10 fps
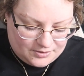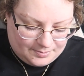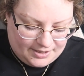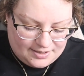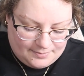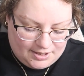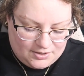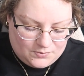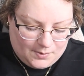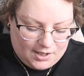placement
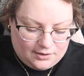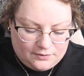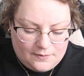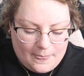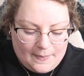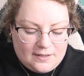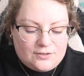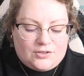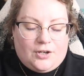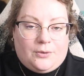as well.
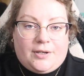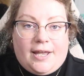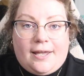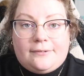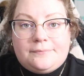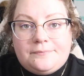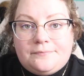So again,